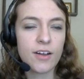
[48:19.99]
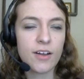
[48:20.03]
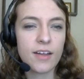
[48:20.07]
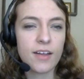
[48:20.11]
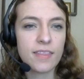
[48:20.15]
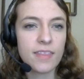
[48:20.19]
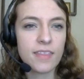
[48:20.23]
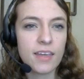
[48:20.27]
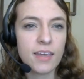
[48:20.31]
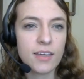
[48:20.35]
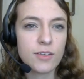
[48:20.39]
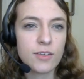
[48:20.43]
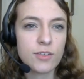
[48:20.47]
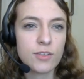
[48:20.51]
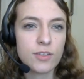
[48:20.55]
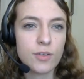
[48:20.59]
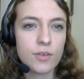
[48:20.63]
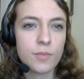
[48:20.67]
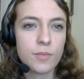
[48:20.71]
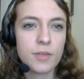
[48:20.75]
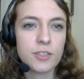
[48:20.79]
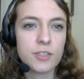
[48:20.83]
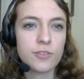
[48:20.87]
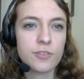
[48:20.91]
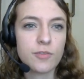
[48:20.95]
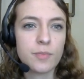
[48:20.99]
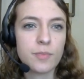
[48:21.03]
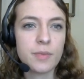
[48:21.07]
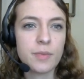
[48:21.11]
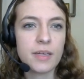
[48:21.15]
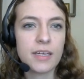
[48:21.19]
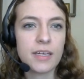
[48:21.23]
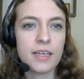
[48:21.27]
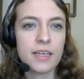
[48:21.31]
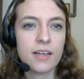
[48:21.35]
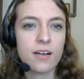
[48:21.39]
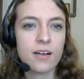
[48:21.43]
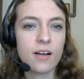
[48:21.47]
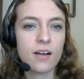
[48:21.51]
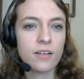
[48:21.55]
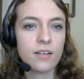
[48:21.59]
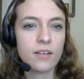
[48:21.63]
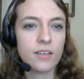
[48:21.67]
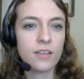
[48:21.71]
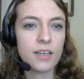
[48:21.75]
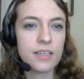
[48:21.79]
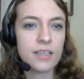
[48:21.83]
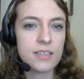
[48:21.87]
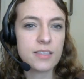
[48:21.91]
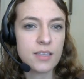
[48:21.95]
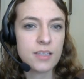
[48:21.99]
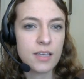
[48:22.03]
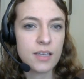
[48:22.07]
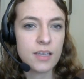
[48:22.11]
and thank you so much for being here, Heartless.